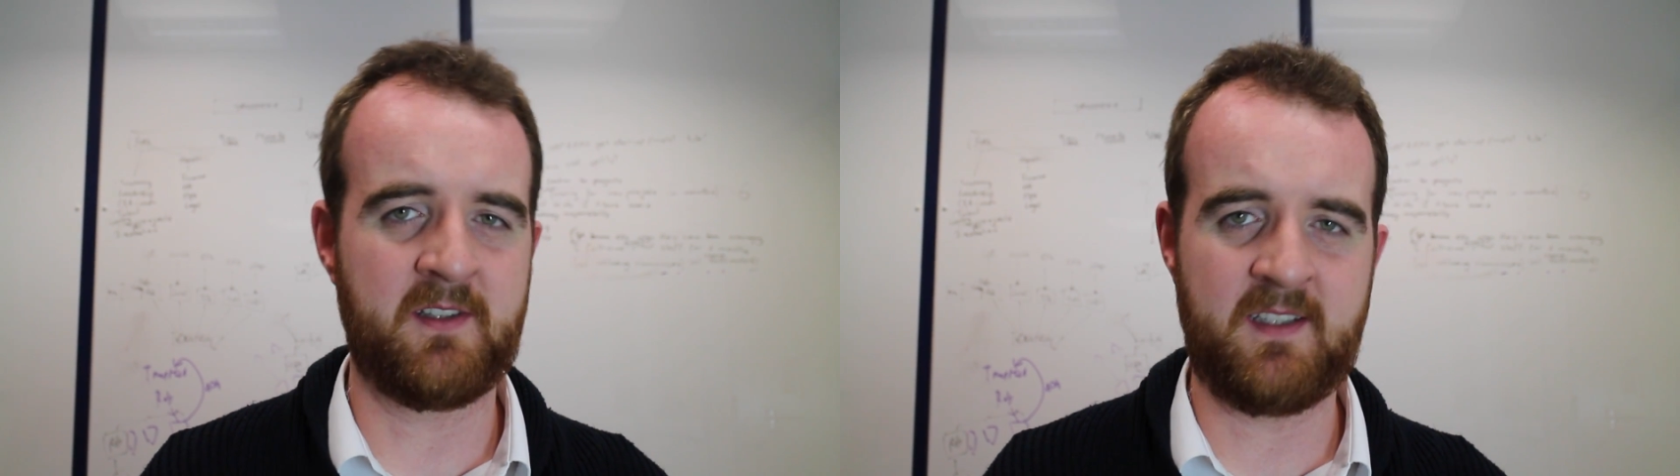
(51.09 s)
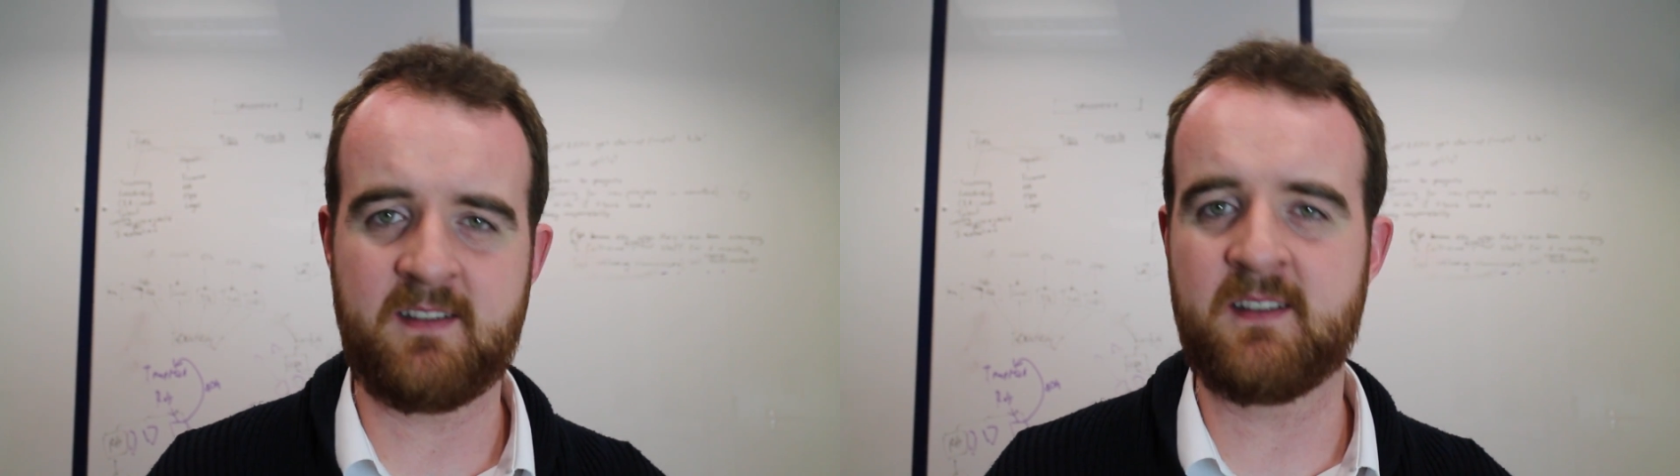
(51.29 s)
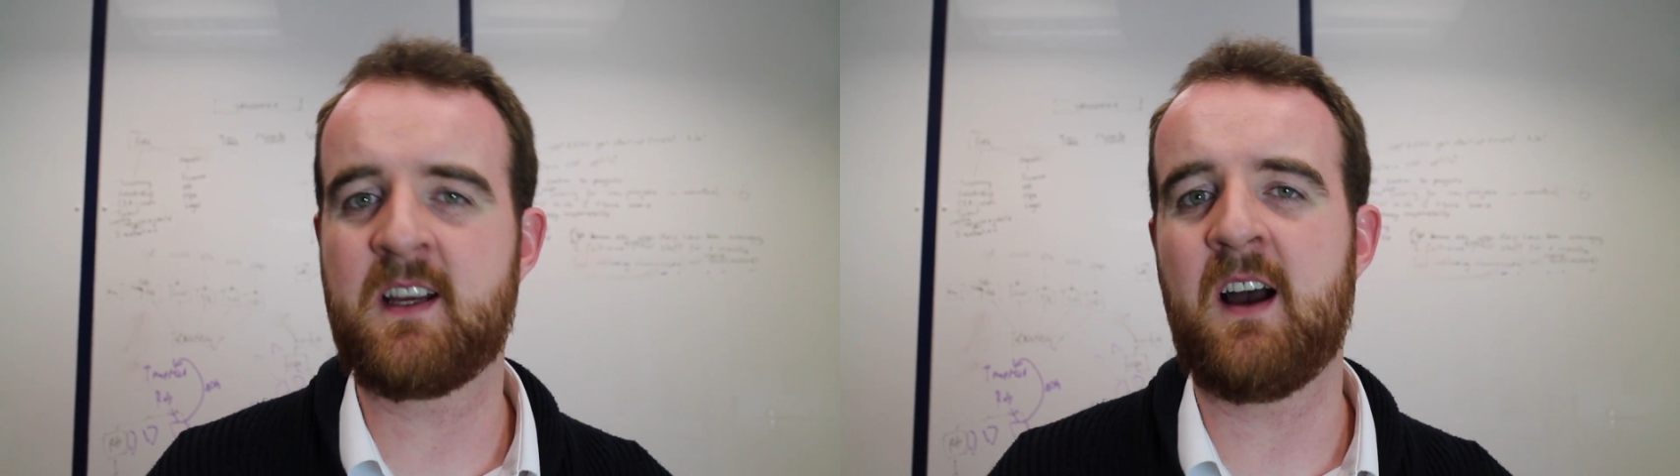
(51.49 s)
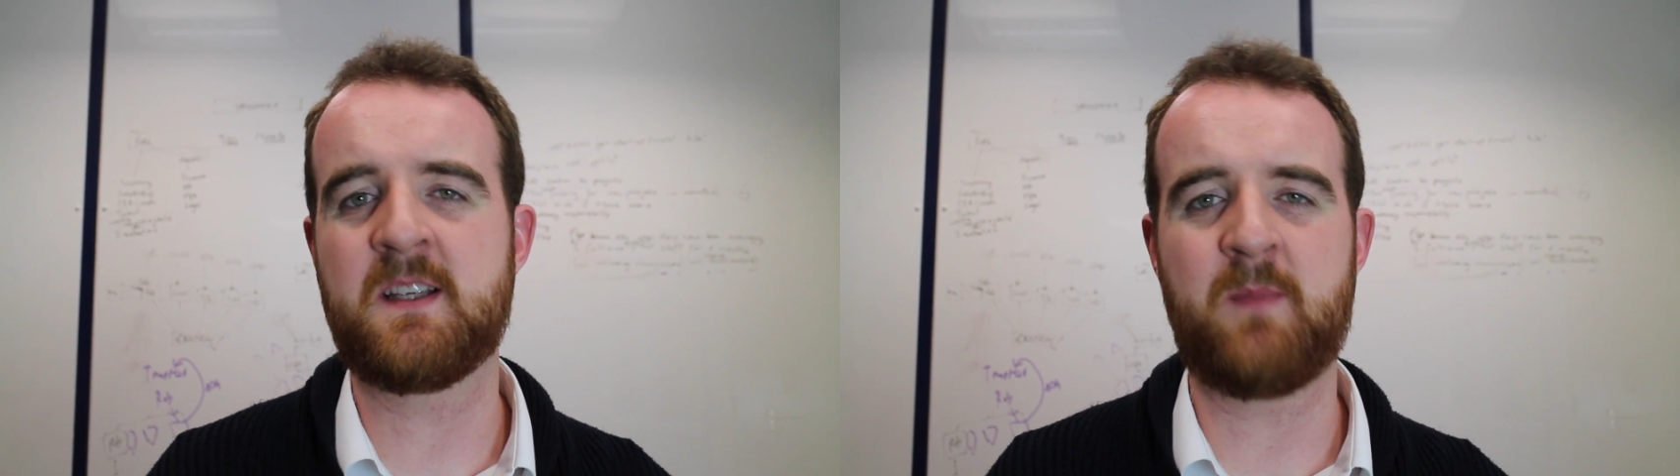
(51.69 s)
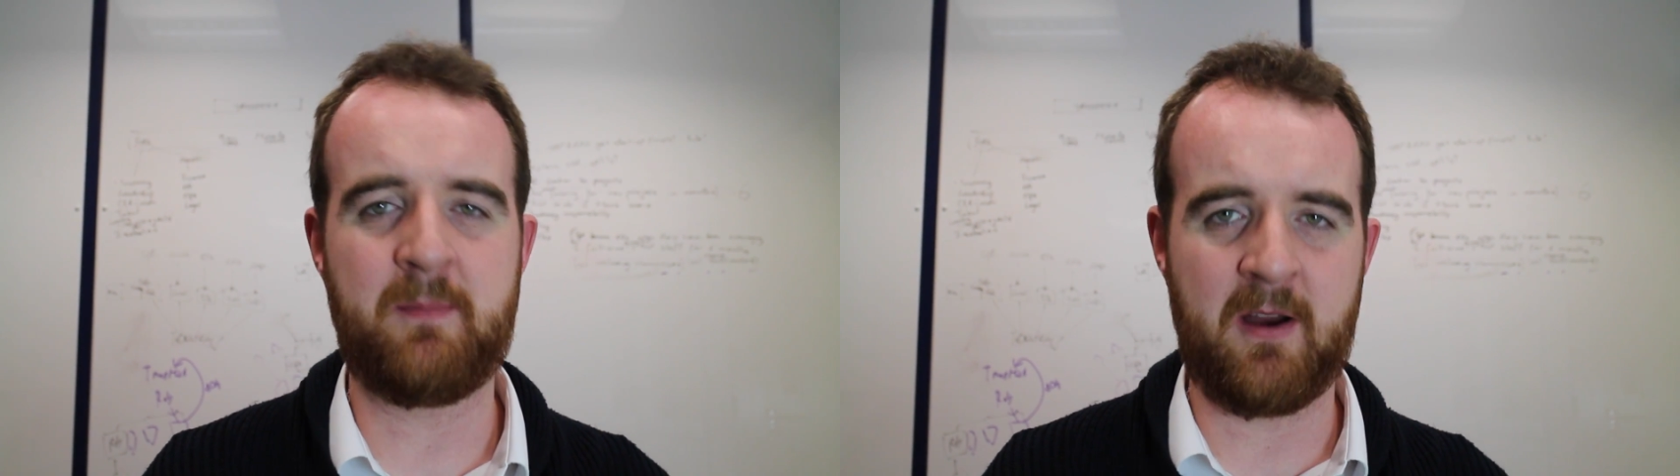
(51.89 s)
diseases
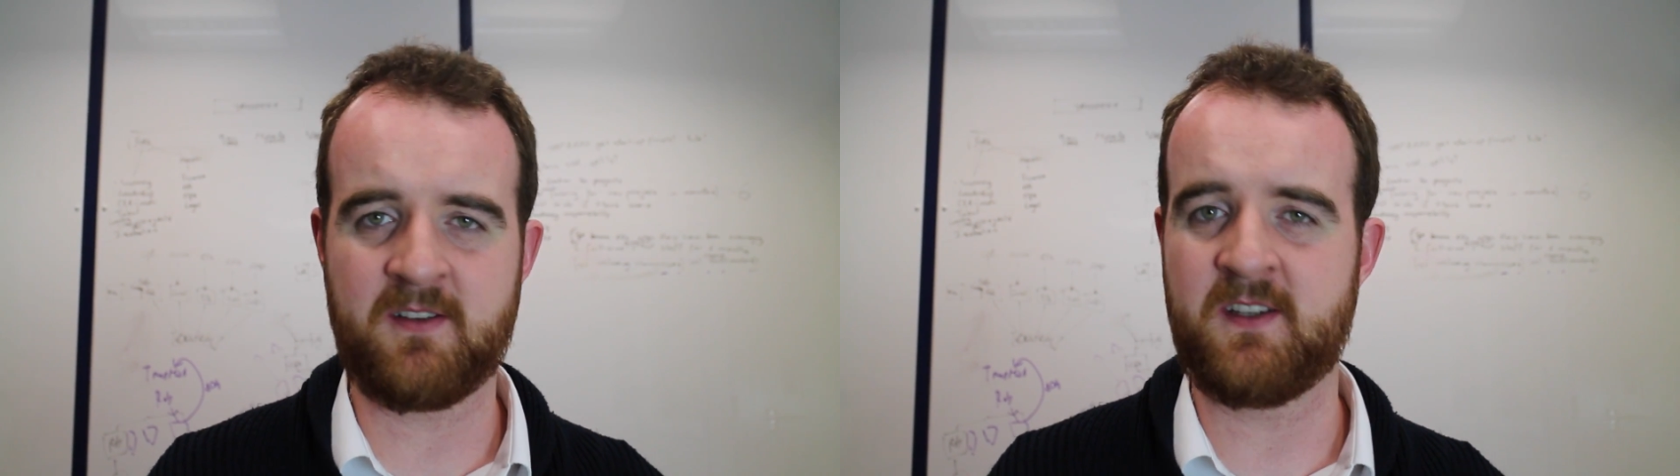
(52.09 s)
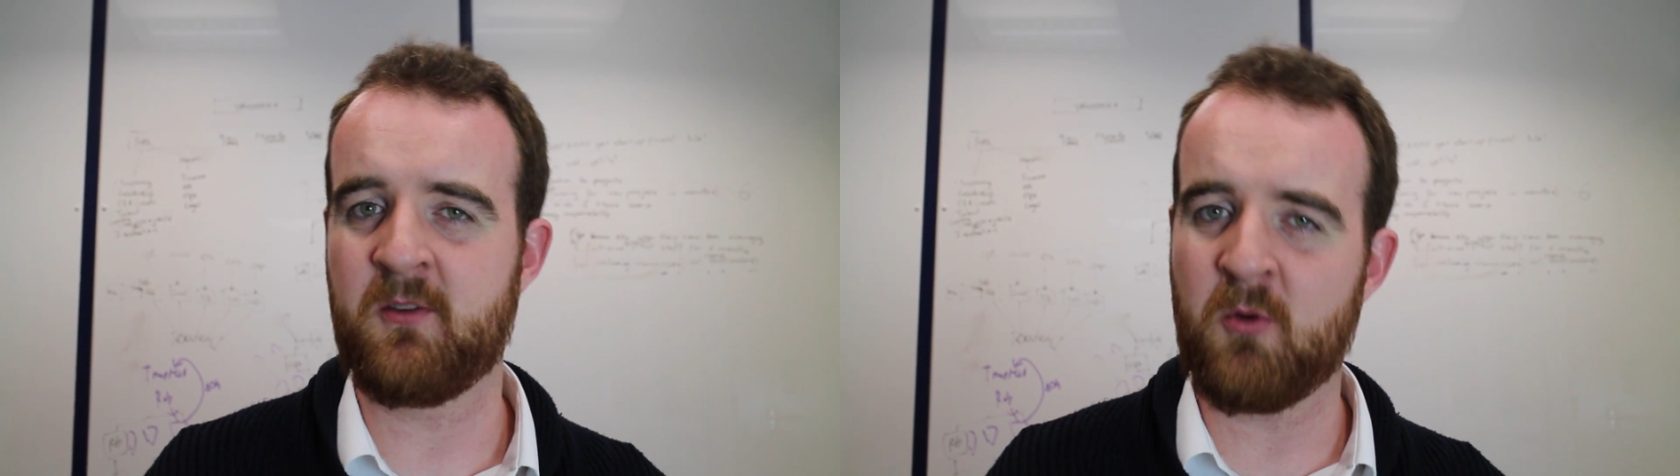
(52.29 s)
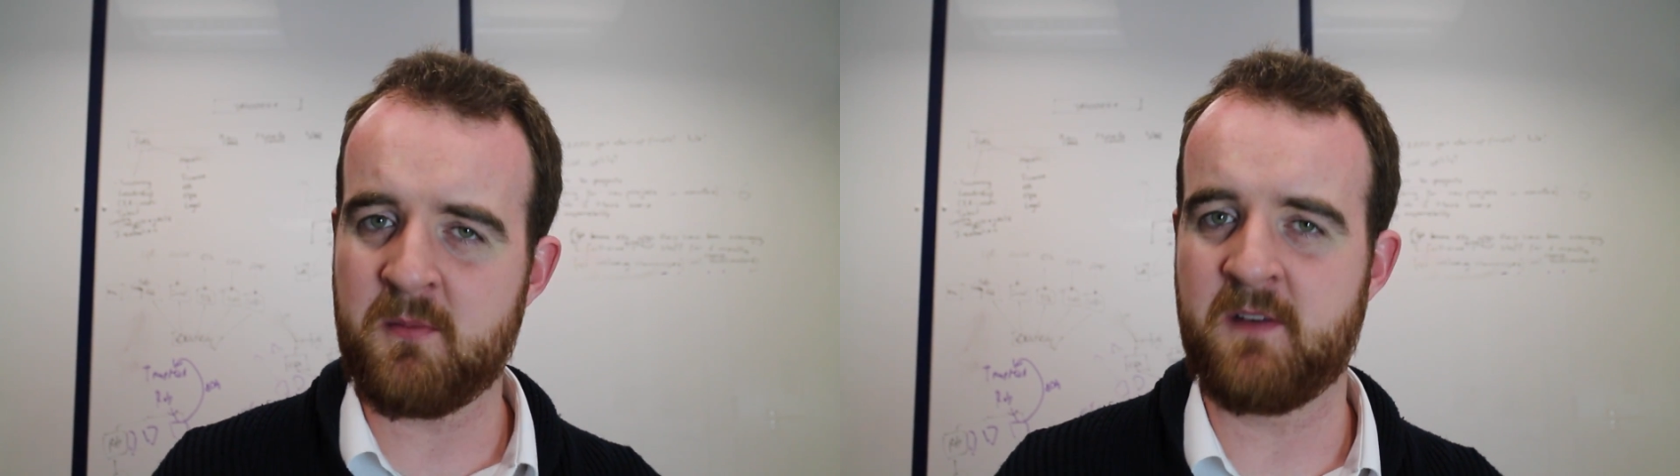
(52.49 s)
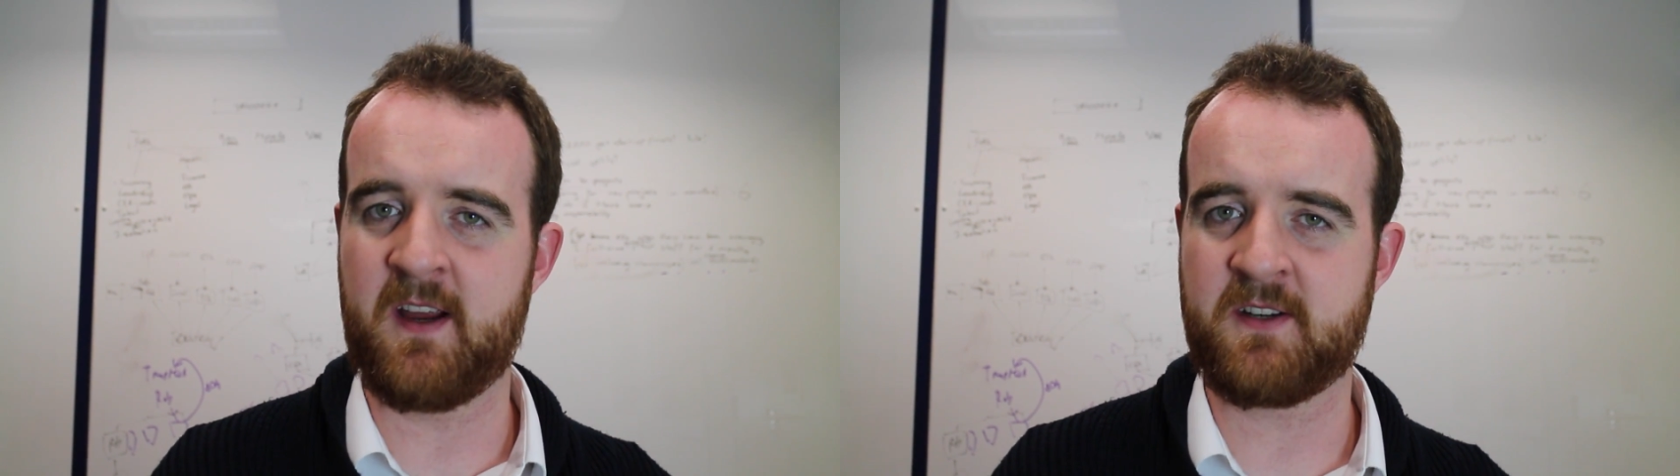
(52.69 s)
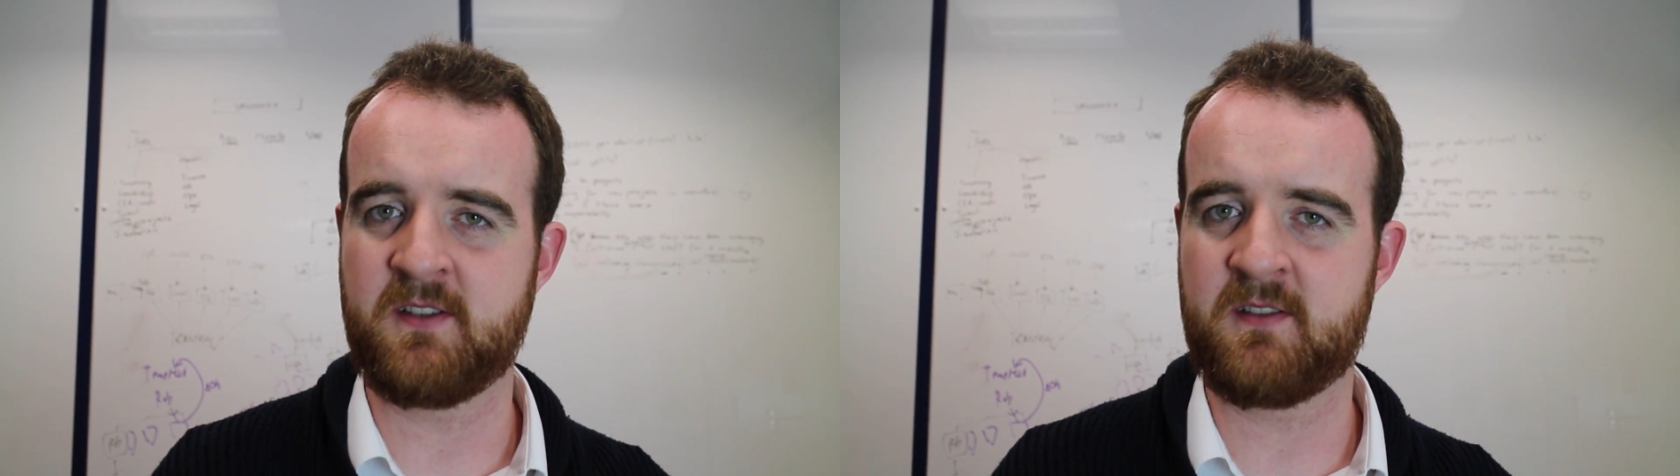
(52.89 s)
caused by parasitic worm
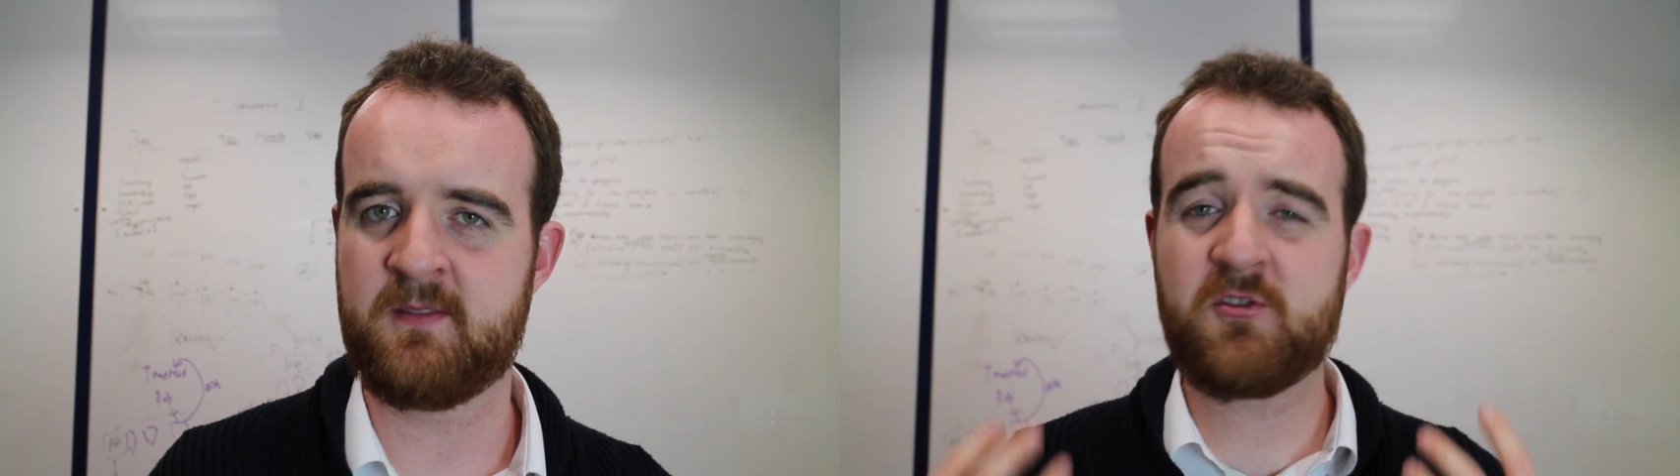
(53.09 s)
infections.